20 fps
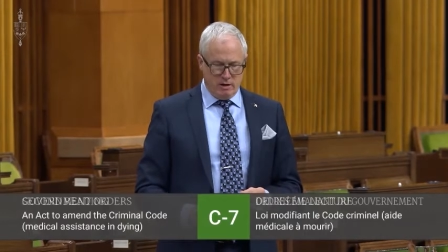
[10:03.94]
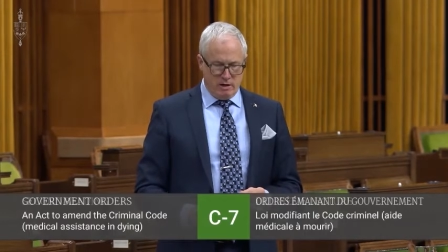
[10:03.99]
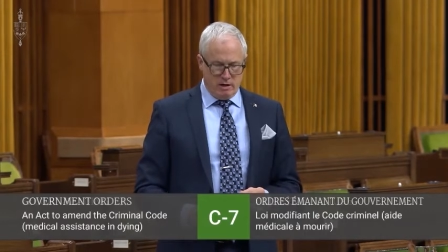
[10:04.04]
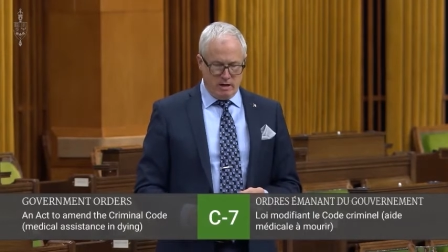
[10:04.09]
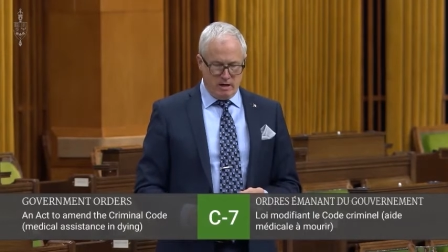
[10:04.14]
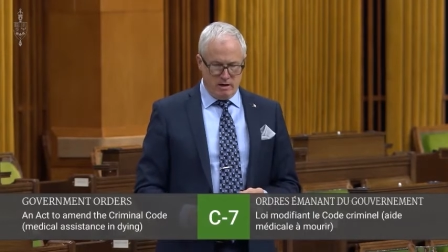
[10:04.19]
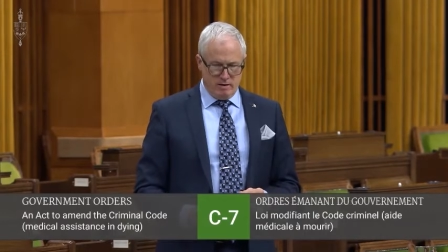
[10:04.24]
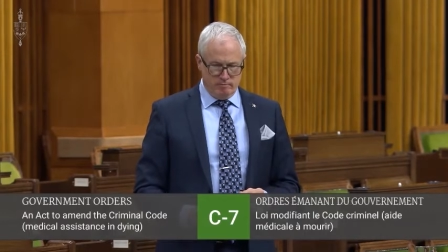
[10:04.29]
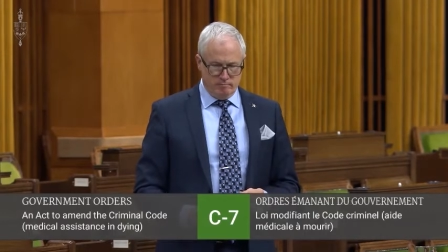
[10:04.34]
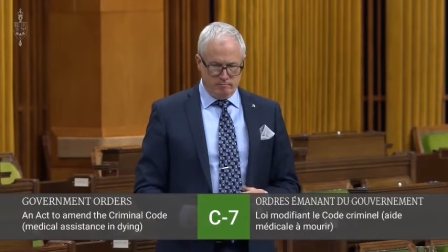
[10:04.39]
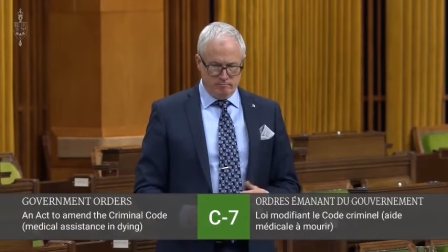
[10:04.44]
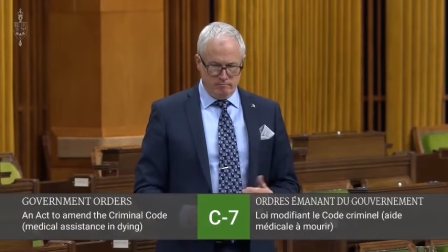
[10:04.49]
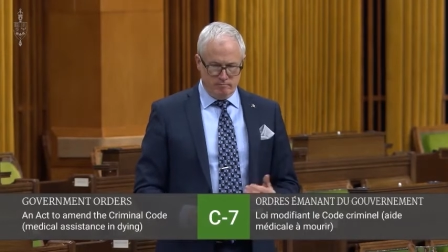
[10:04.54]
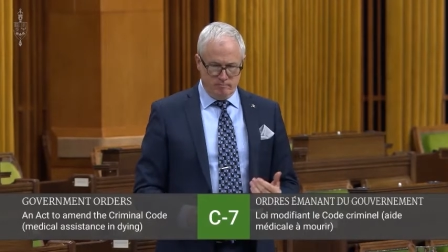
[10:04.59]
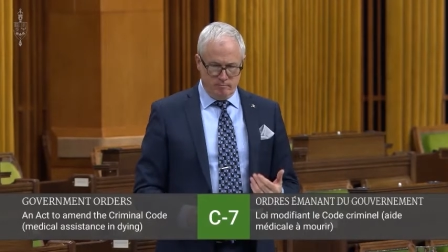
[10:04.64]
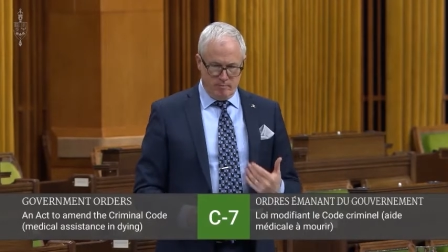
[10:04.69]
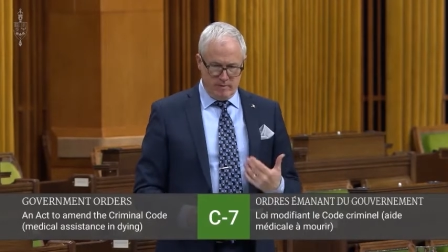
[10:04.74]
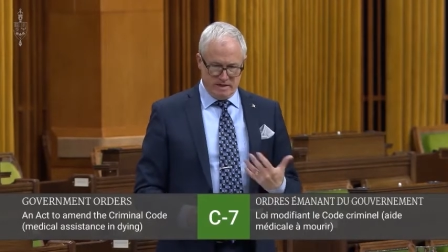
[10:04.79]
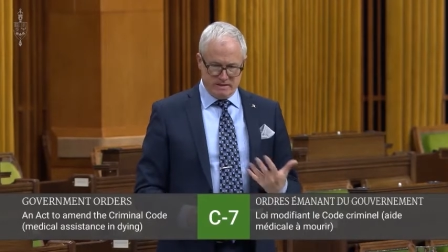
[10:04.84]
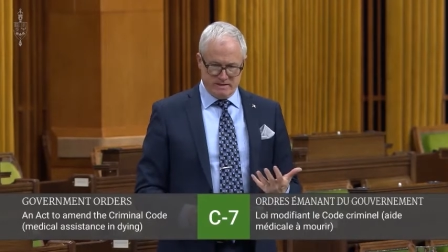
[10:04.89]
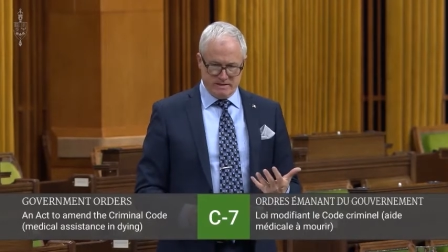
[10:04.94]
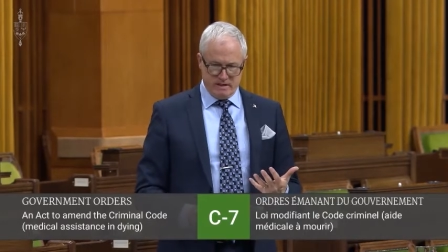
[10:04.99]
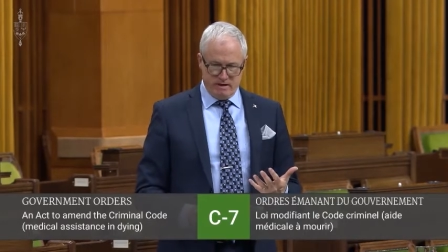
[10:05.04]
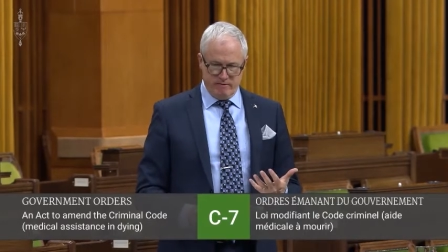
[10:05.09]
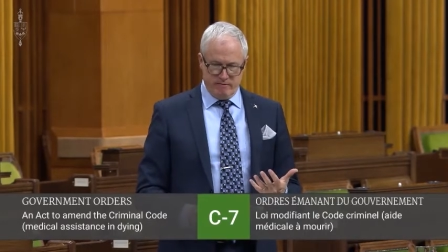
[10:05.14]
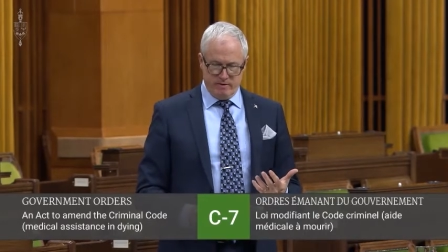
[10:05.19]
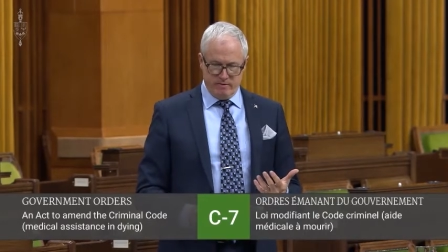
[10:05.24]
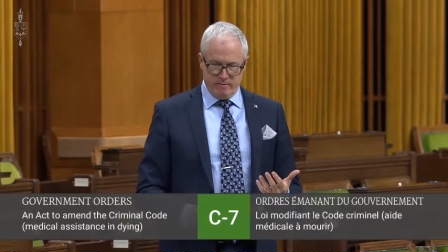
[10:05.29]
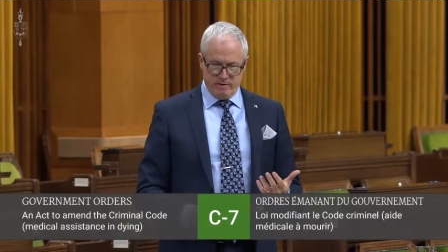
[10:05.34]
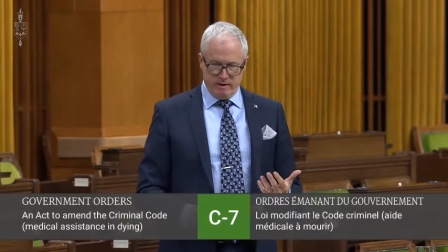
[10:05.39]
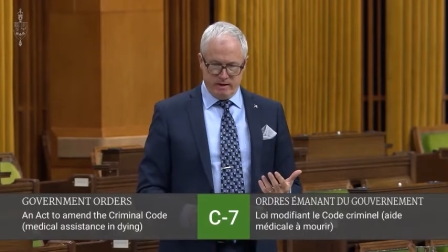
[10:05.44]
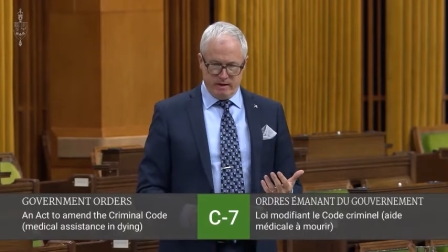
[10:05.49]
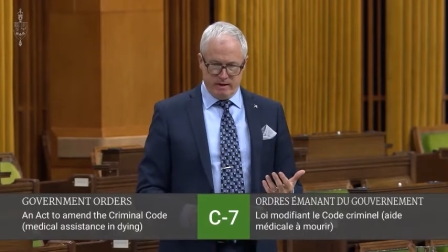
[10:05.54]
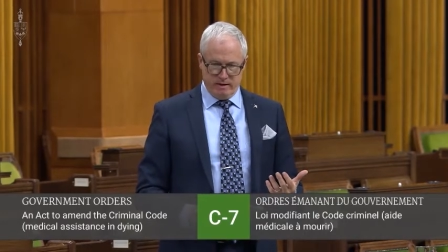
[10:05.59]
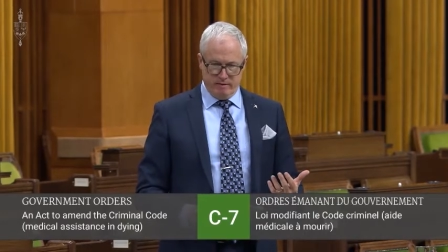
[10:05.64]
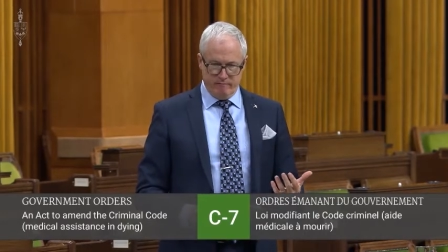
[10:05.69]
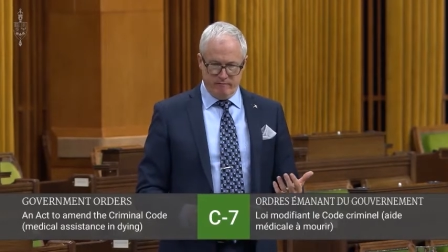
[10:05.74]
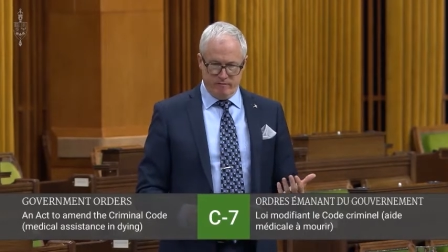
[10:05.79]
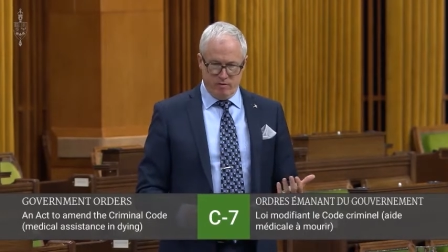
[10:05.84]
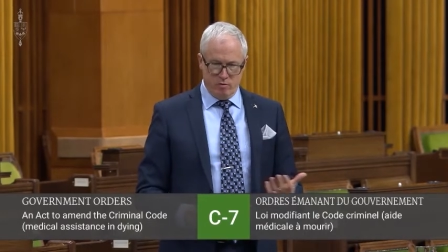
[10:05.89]
Um, myself, I've been
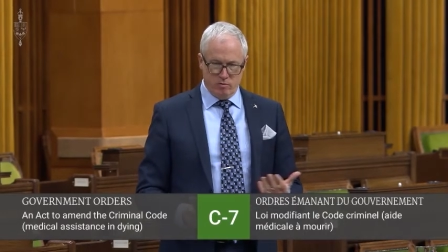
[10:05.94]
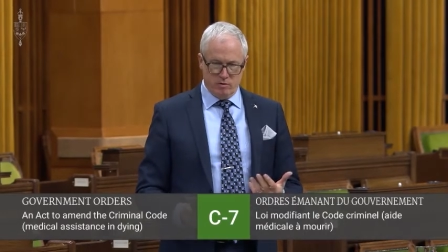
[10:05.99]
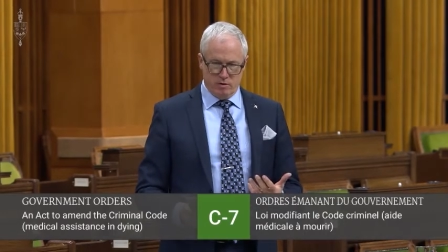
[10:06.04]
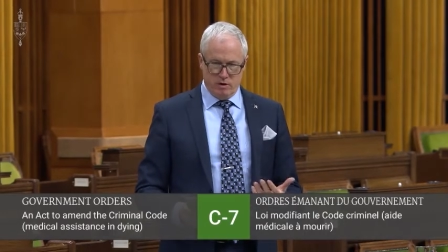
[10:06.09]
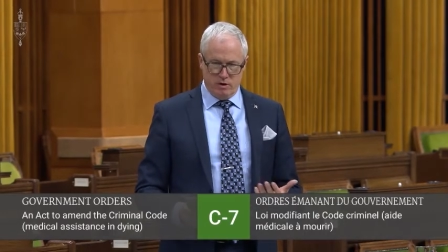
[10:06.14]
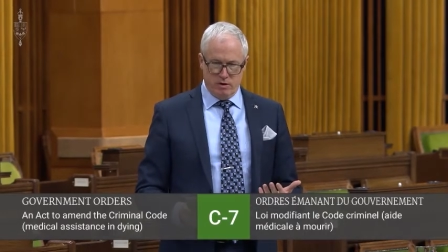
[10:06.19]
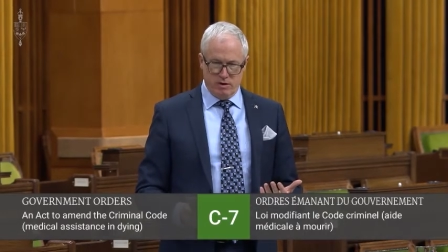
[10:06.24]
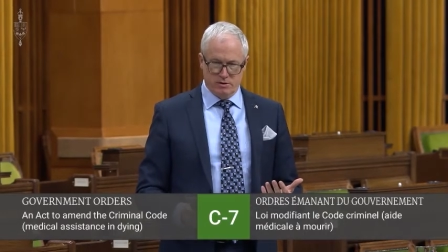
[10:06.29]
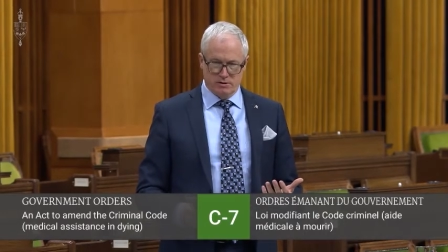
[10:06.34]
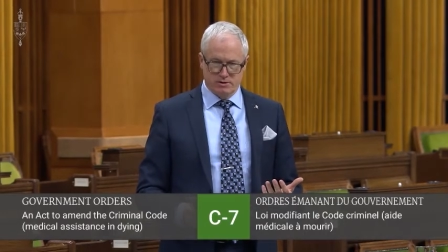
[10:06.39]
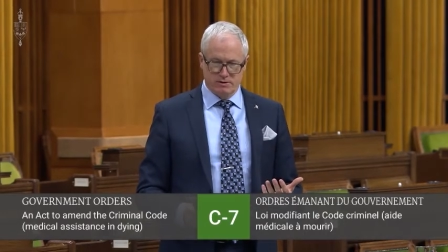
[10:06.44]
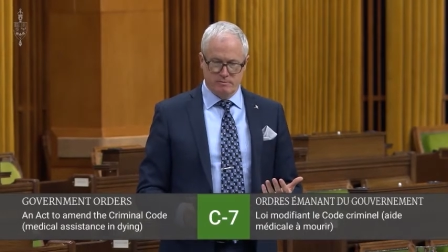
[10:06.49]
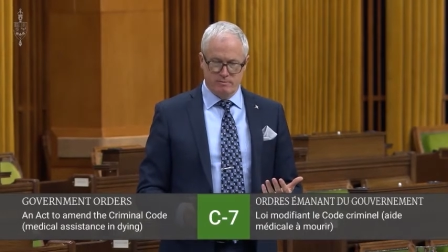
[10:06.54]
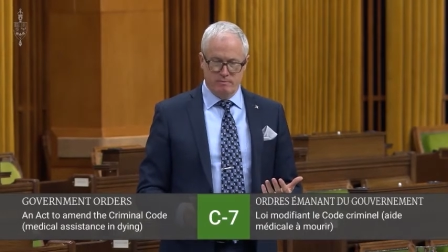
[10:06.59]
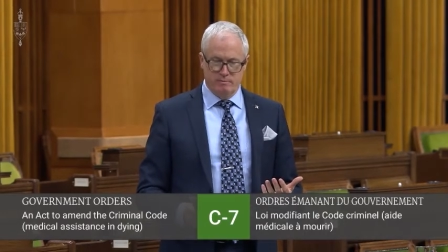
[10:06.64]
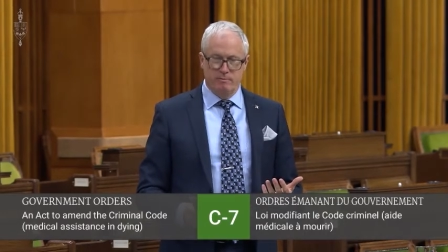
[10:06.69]
getting phone calls